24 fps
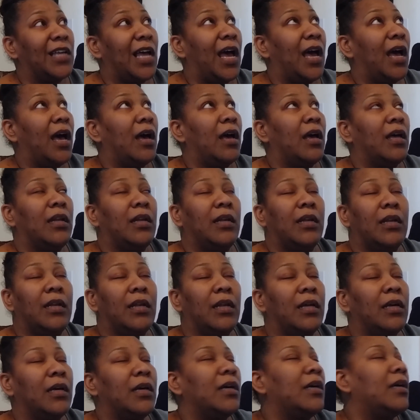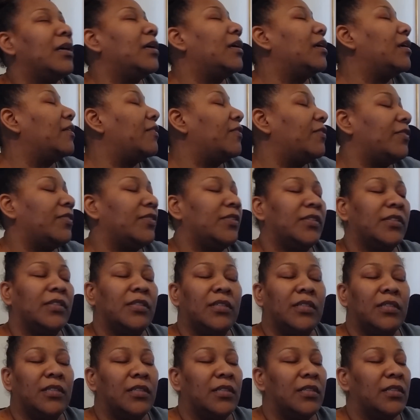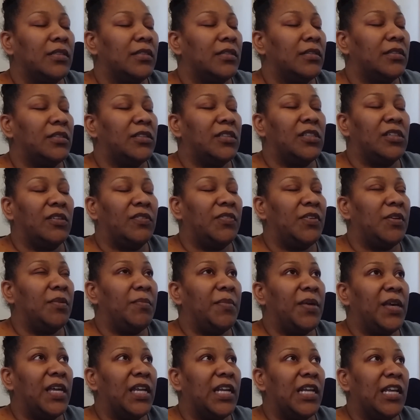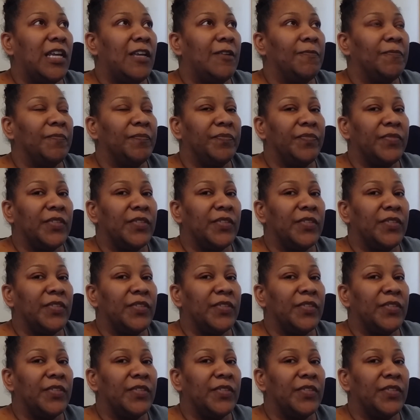I love Sylvia Manning.